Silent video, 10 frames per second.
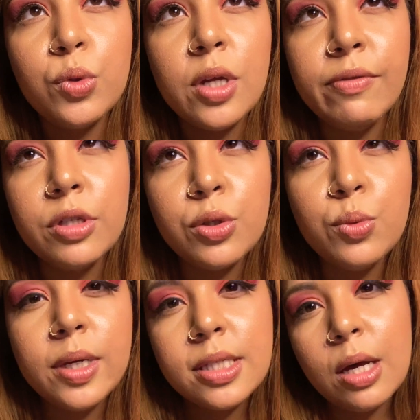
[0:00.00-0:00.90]
every two
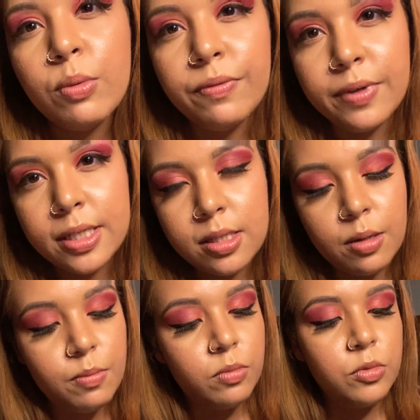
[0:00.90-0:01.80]
weeks i would fix
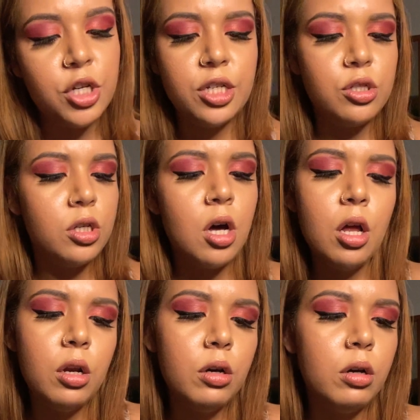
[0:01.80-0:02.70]
them change the
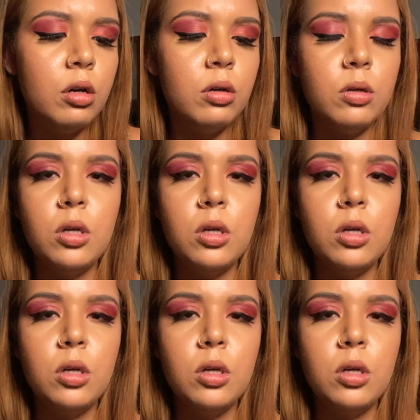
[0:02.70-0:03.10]
color